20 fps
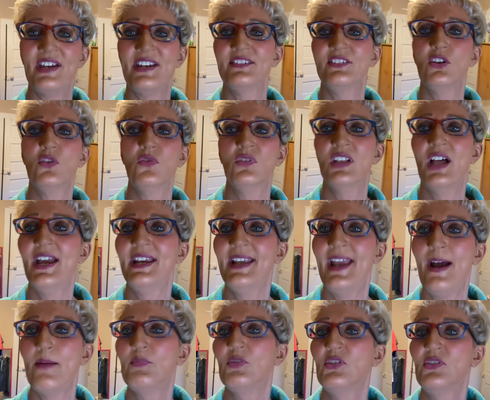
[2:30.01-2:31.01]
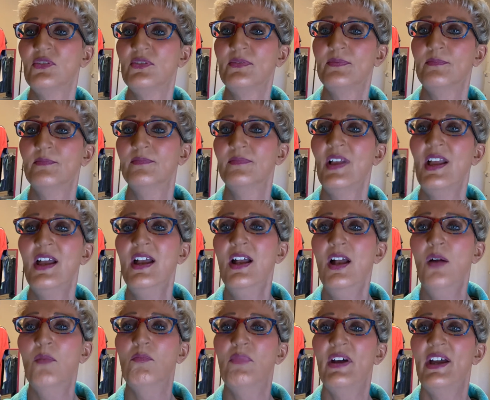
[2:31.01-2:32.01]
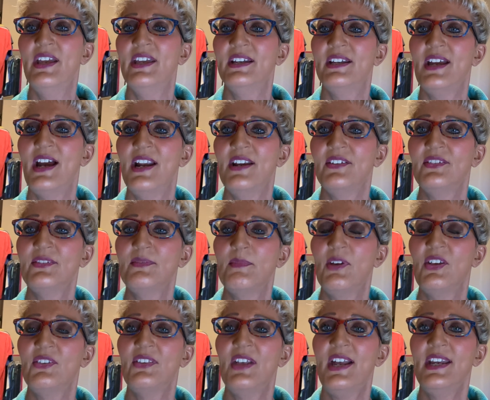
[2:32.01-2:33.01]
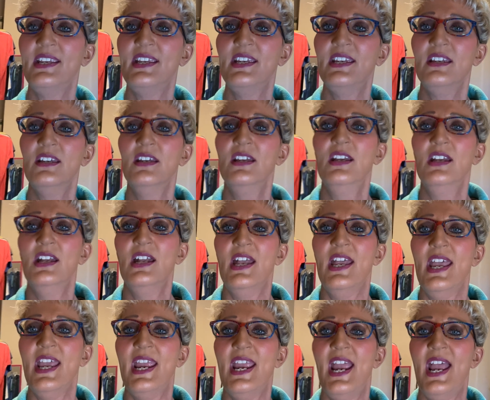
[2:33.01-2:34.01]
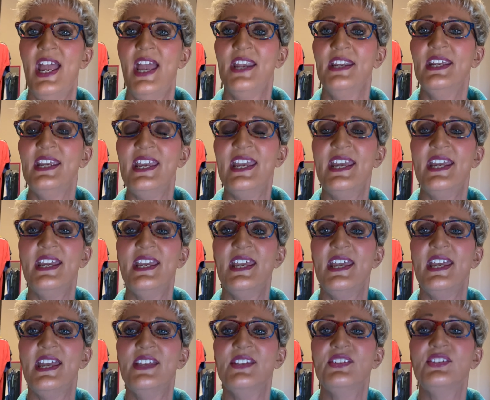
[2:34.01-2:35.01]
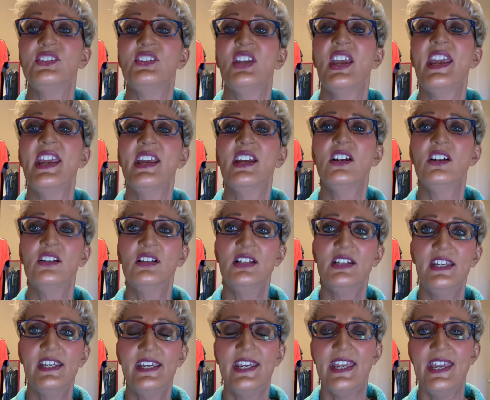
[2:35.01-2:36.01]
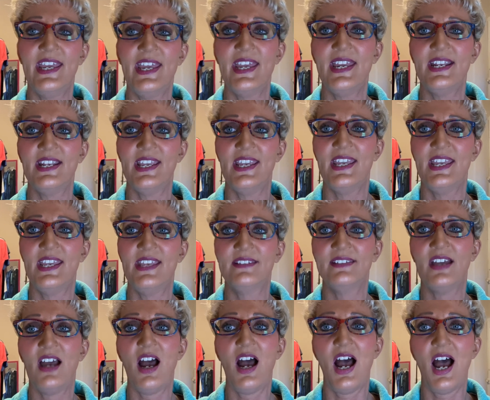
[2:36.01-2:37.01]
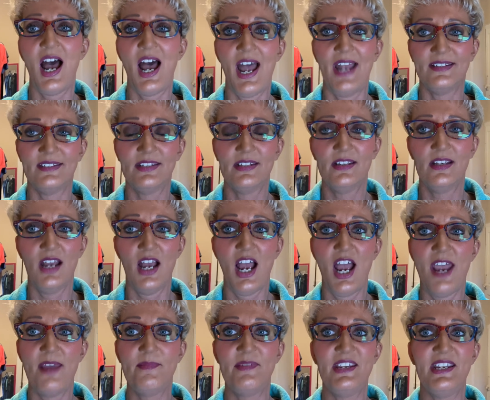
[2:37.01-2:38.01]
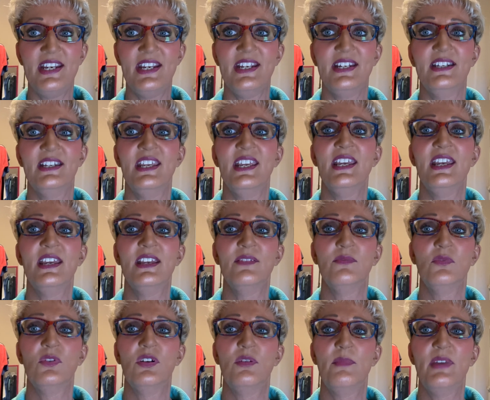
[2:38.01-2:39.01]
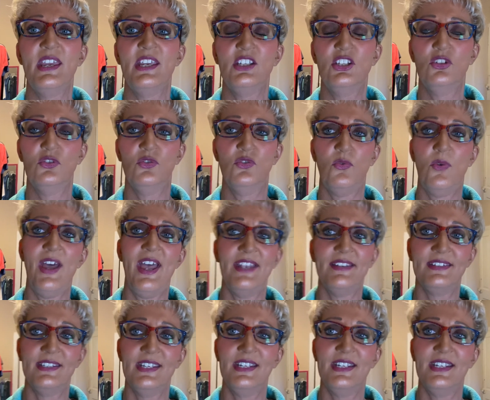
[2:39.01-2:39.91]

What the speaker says: I don't like apples, but it kind of smells like it. And it is tingly, it is hot. I mean, it will make you sweat.